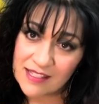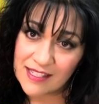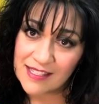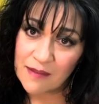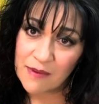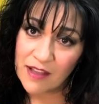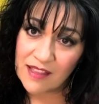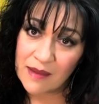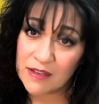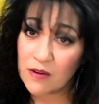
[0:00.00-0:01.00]
to say about
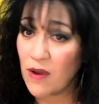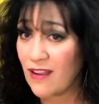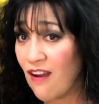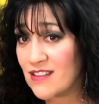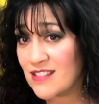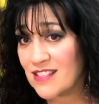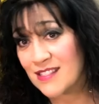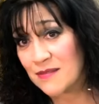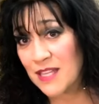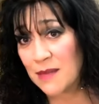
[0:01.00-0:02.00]
them. And quite honestly,
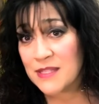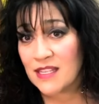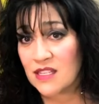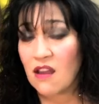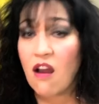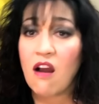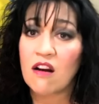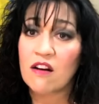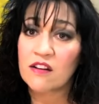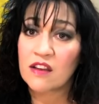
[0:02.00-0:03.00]
sometimes it is
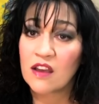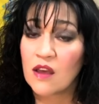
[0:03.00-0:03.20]
hard